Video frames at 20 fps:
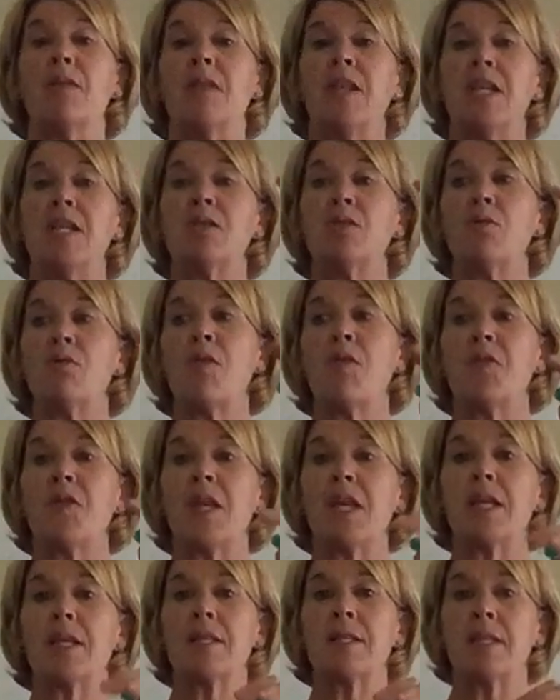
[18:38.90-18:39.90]
These are the
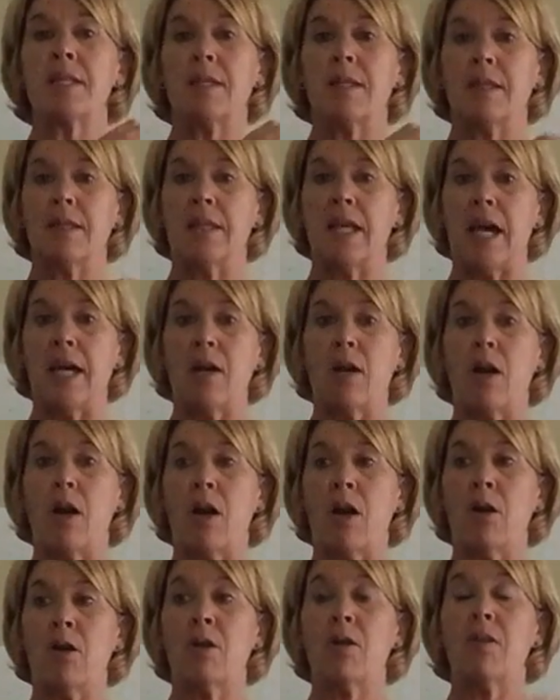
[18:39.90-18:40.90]
things that
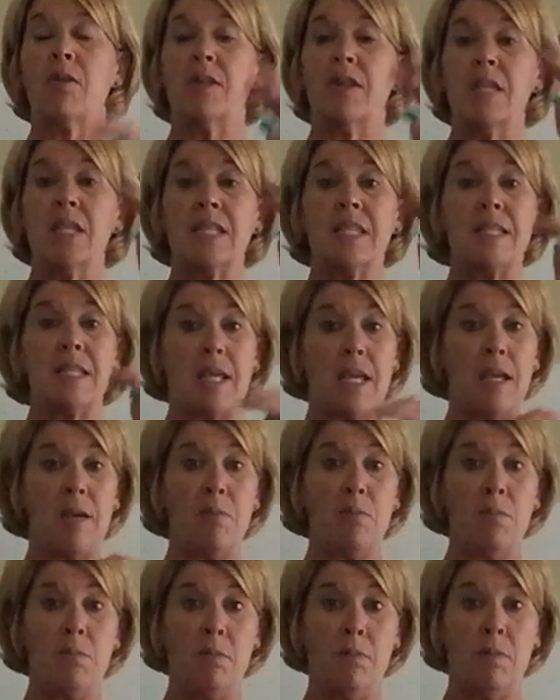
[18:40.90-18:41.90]
are the
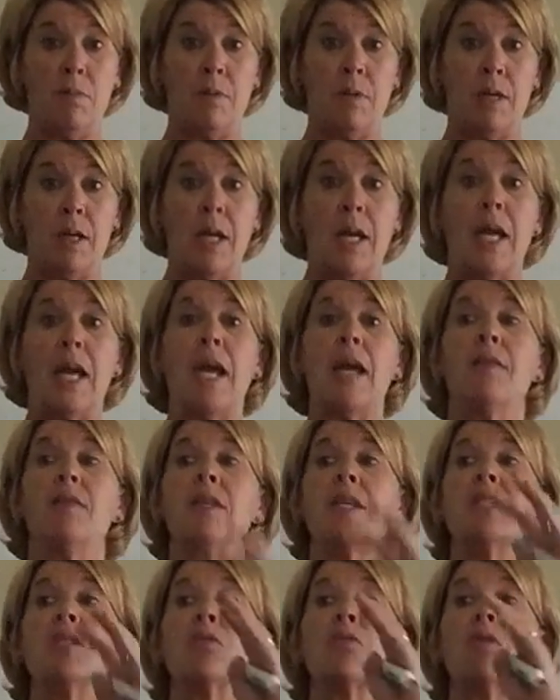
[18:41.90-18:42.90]
same,
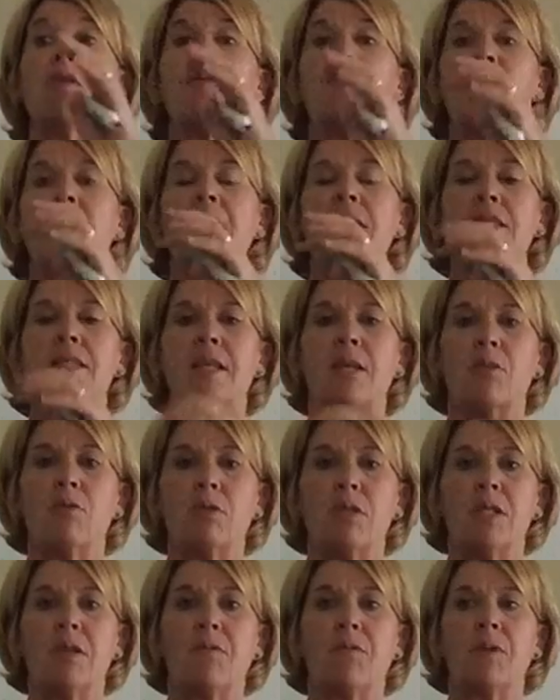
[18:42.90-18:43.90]
and these are the things that
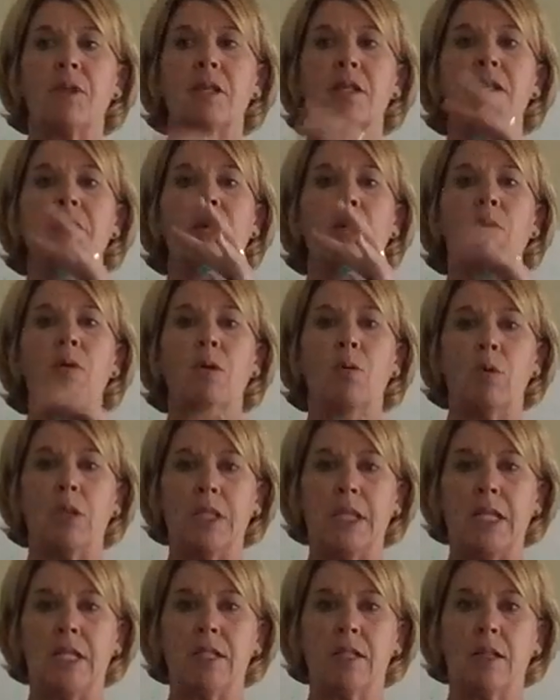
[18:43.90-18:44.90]
are different that we
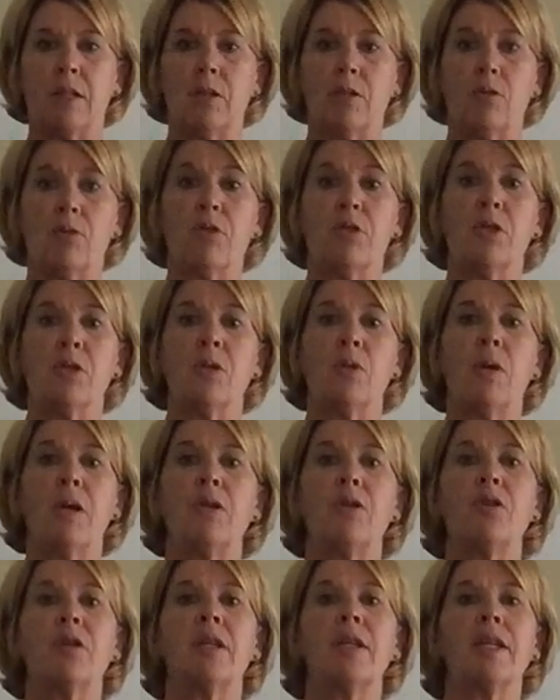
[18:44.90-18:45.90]
would need to learn new.
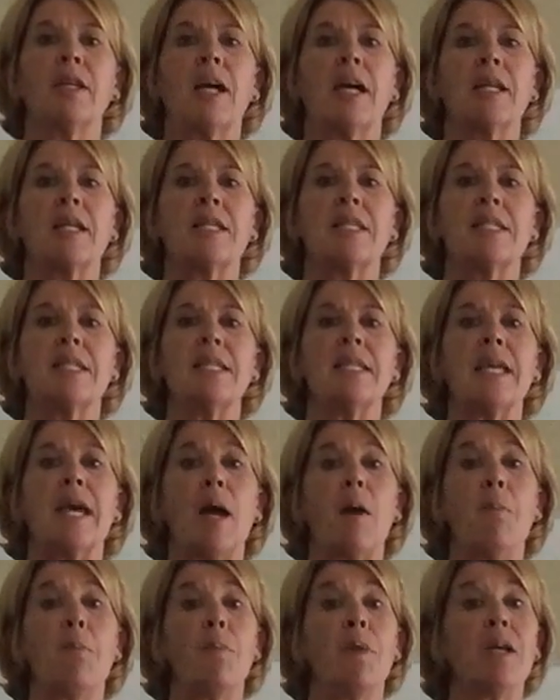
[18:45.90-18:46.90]
And you can kind of see
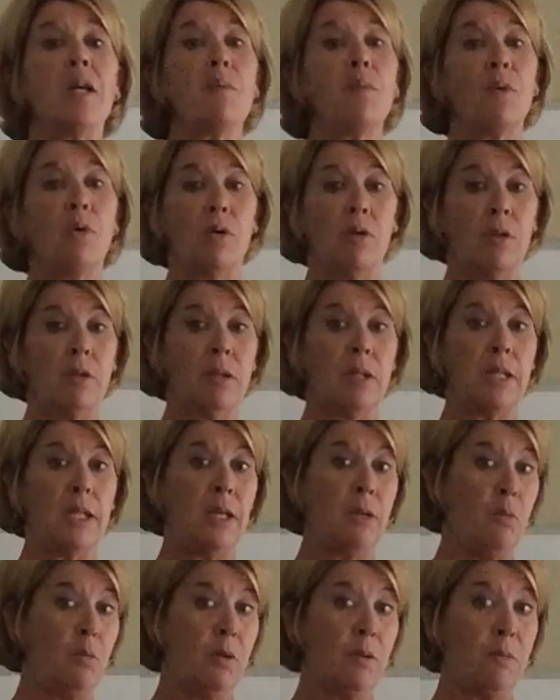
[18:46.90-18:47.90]
how minimal
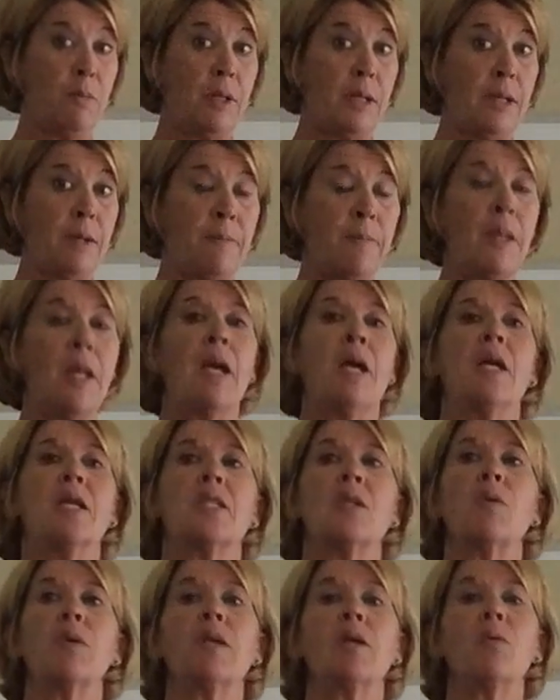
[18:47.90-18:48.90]
it would be.
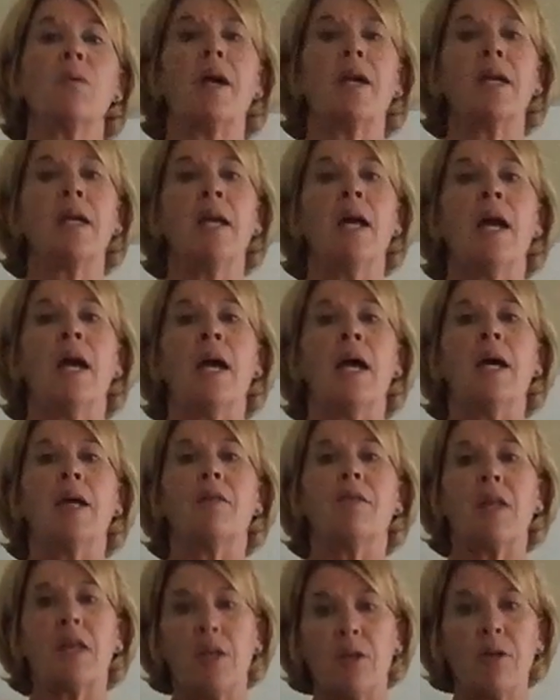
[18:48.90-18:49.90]
So anyway,
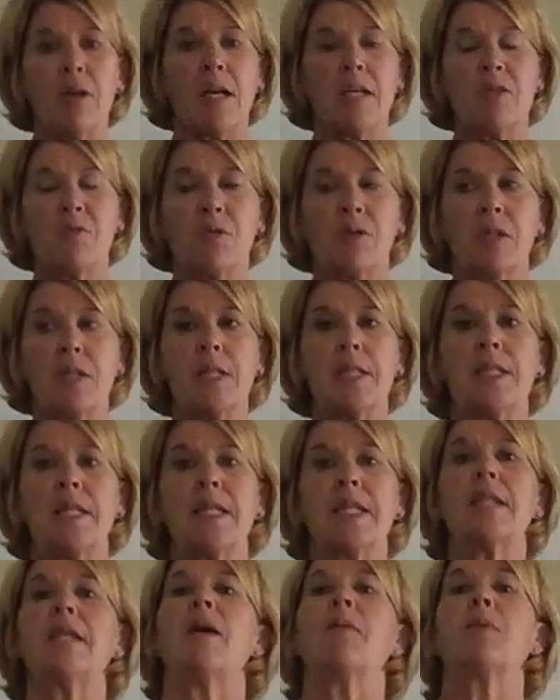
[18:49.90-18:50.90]
thank you guys for
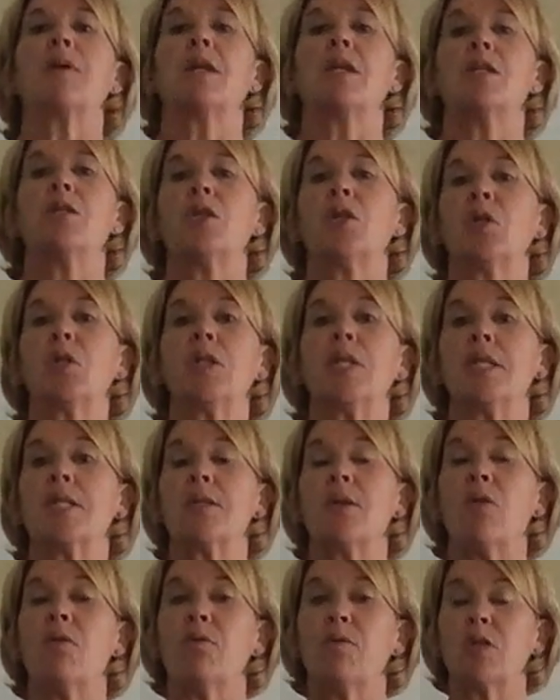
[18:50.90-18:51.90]
listening. I'm going to turn
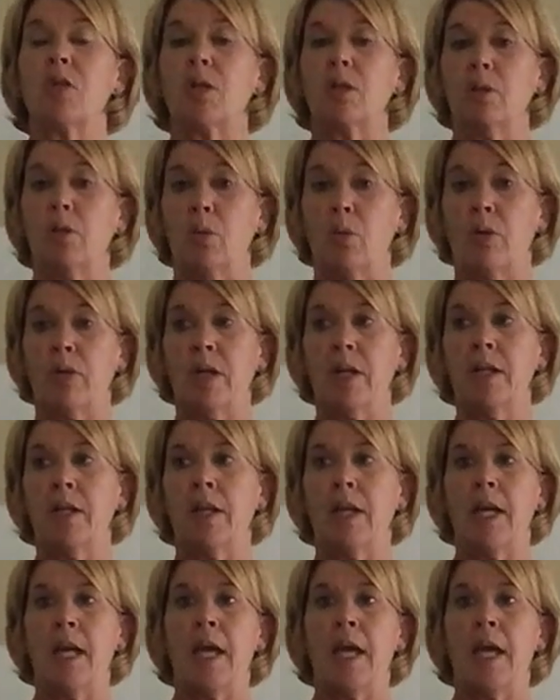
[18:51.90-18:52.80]
this over to Laura.